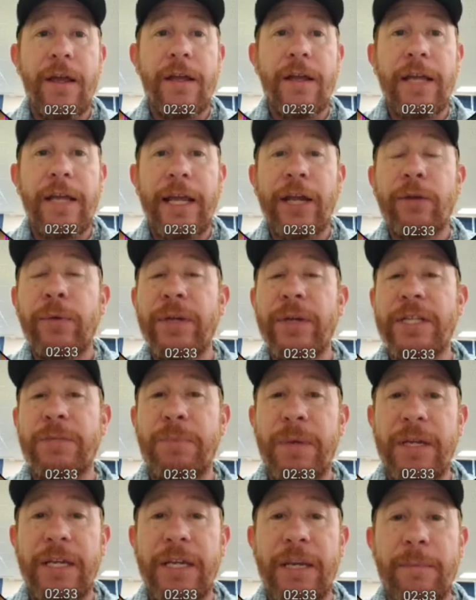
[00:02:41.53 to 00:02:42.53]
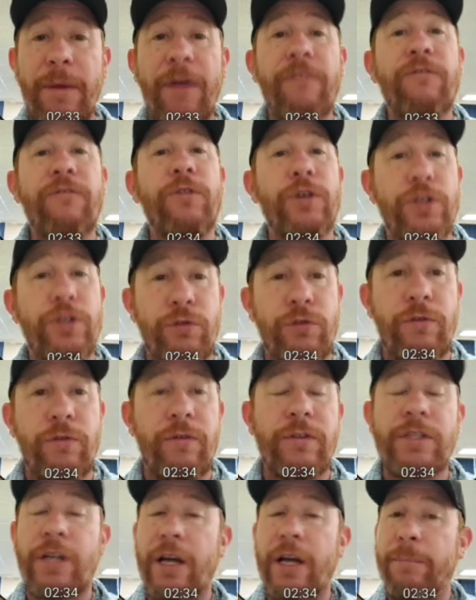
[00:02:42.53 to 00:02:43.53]
increased speed debuff
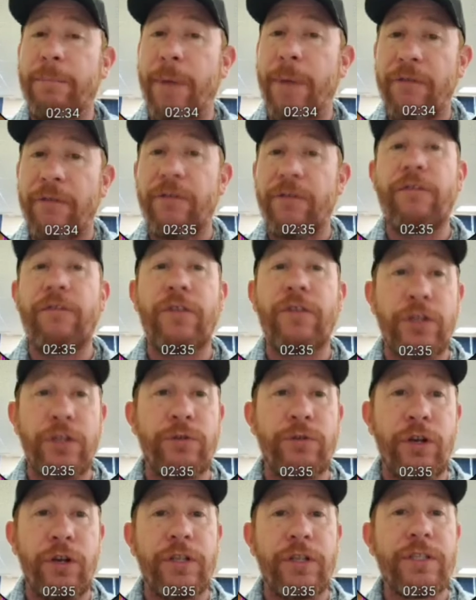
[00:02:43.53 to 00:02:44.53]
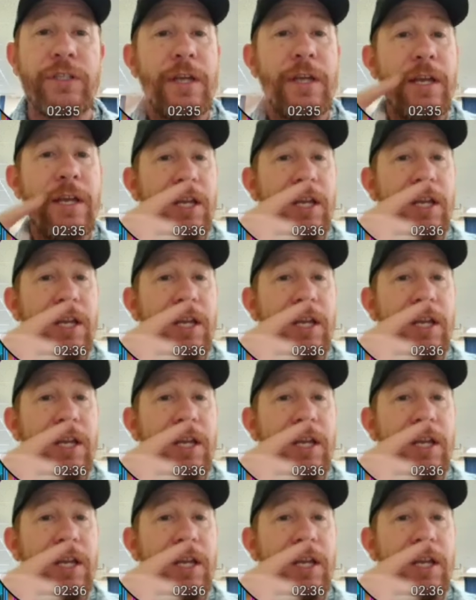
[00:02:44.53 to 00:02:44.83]
for buff for 2 turns.